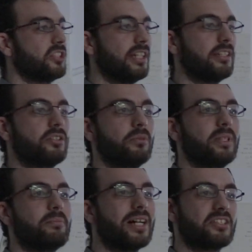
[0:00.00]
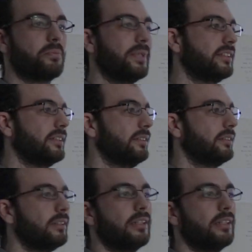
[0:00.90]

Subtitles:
machines to be much better